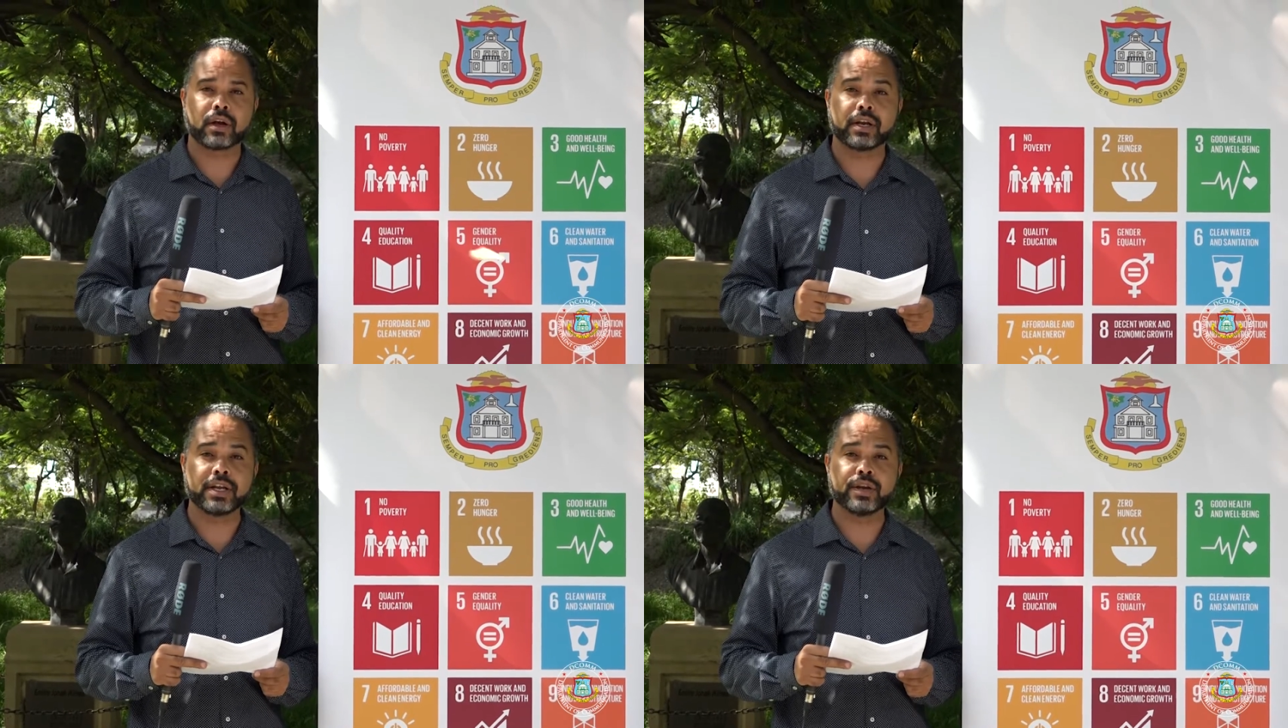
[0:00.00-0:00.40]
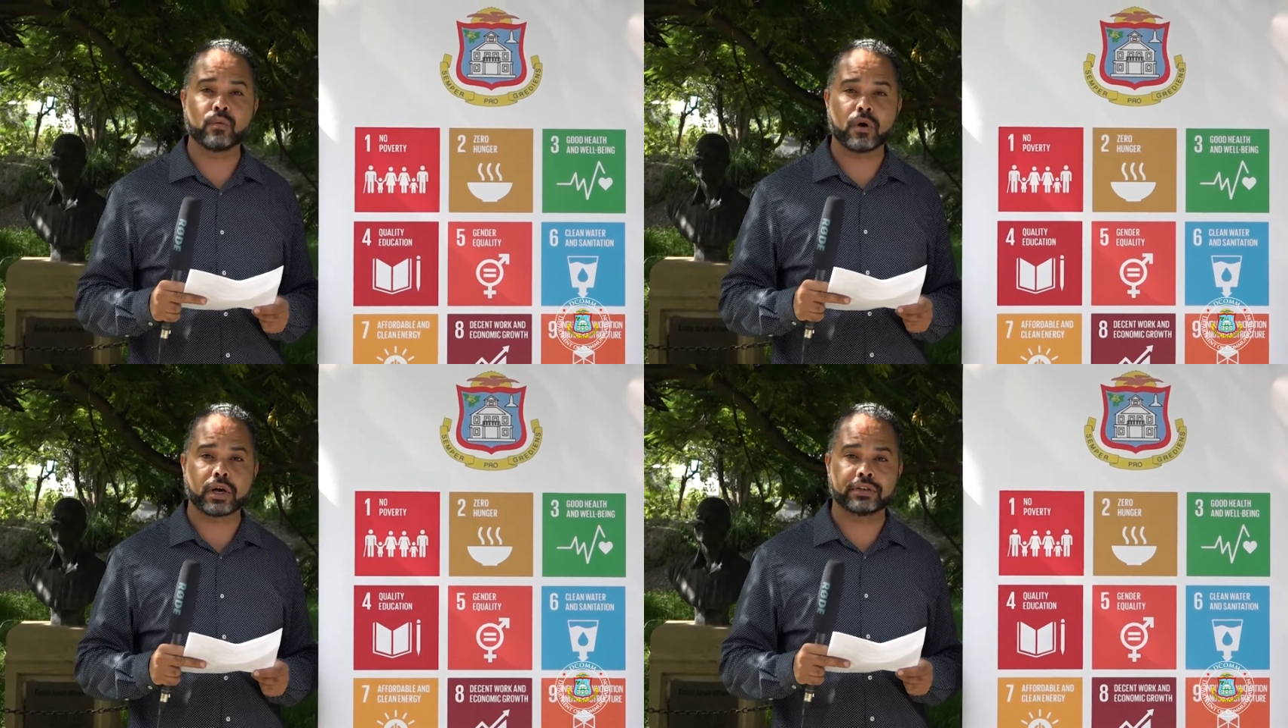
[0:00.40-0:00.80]
clean
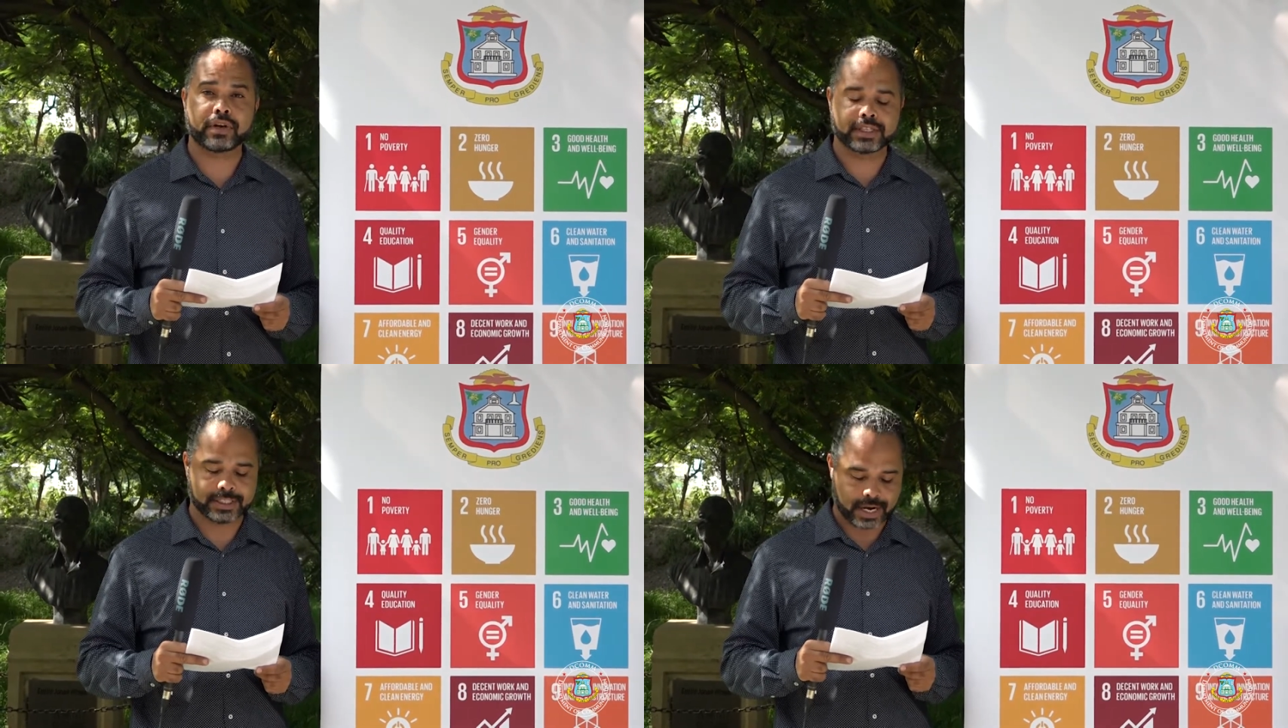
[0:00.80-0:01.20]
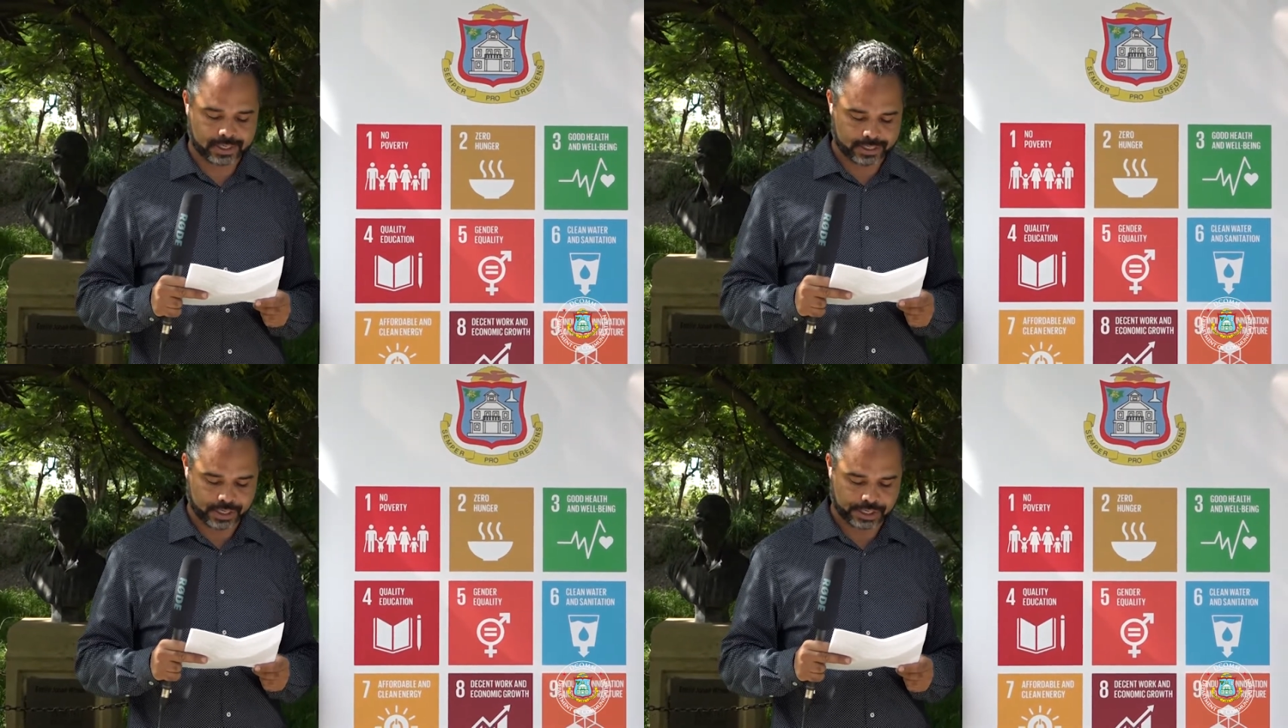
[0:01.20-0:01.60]
water and
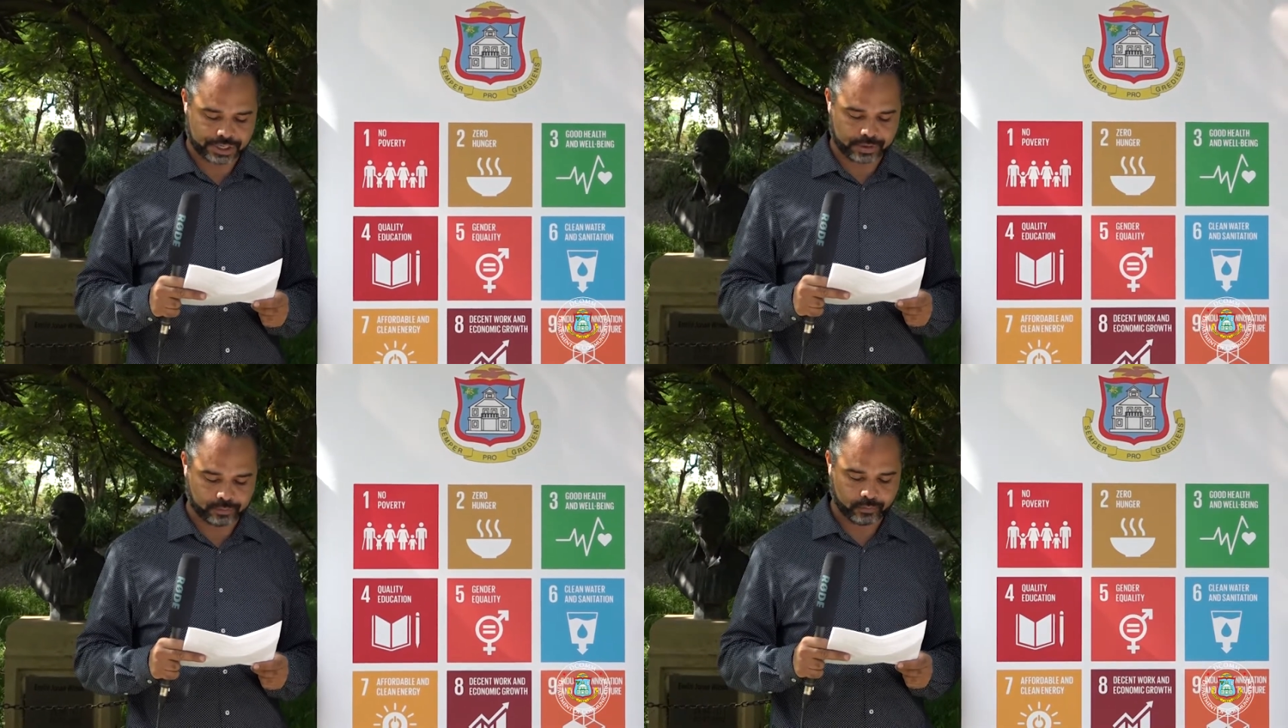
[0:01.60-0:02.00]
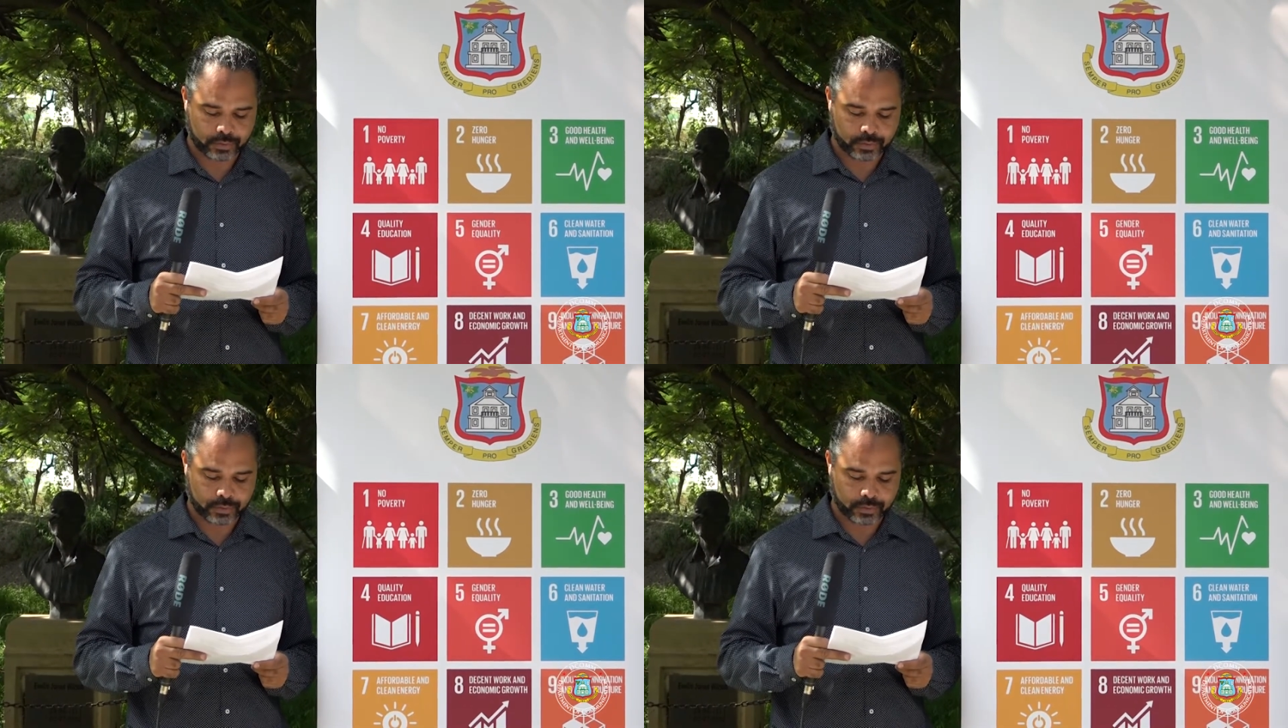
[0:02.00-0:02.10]
sanitation,